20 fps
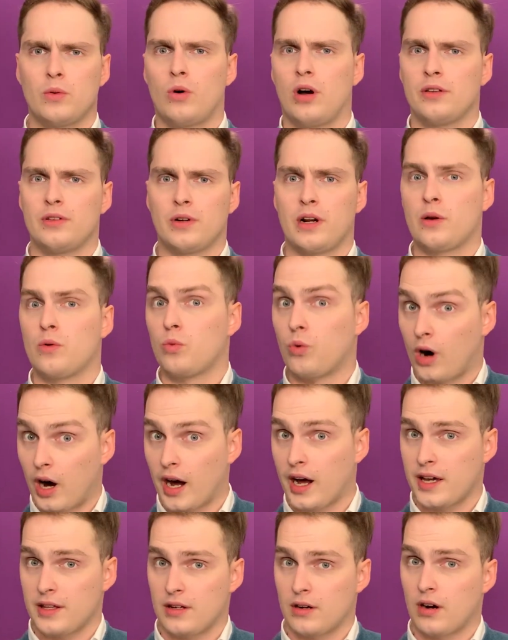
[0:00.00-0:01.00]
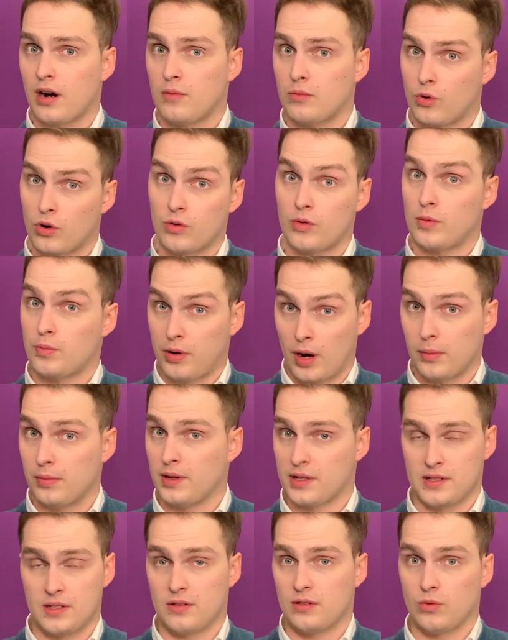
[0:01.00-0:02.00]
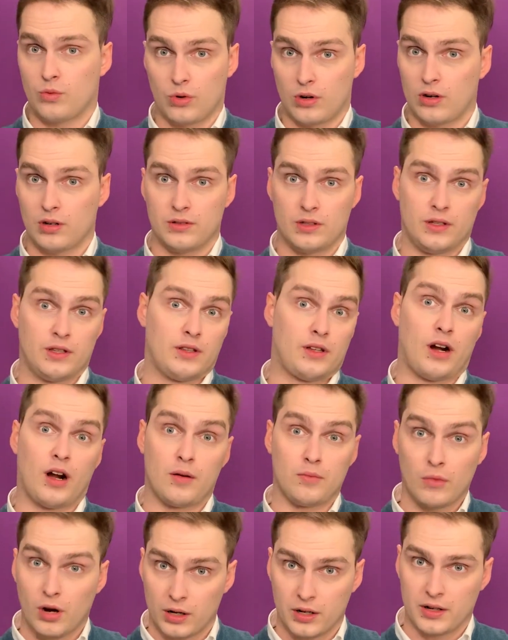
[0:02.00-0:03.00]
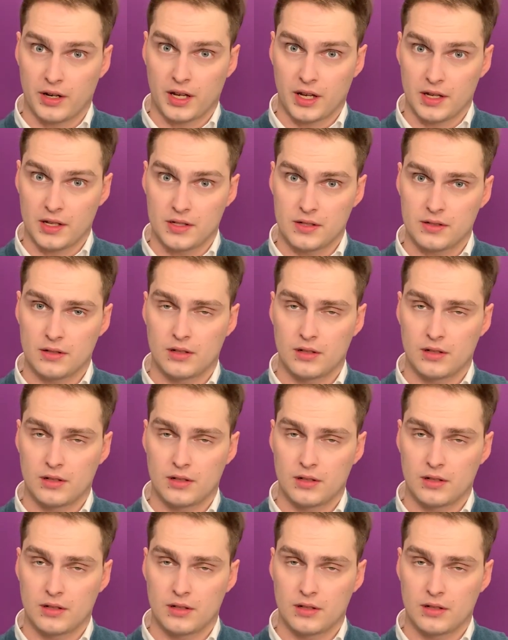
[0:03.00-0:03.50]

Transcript: wondering why there are more republics in the world than there are monarchies,